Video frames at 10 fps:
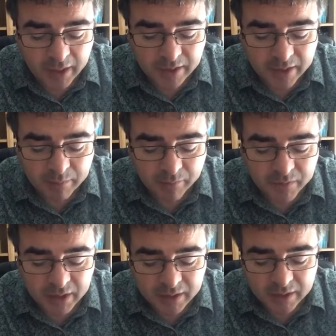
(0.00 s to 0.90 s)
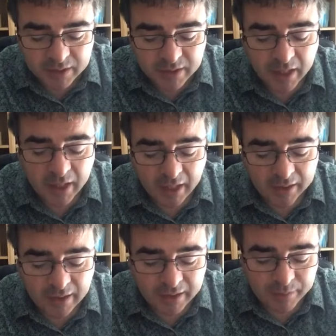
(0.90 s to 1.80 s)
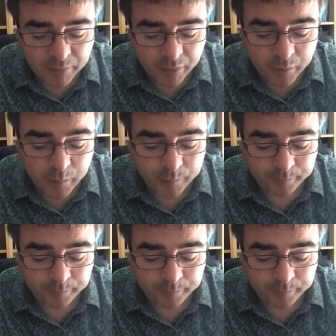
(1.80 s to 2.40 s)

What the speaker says: in the name of Jesus and let them go.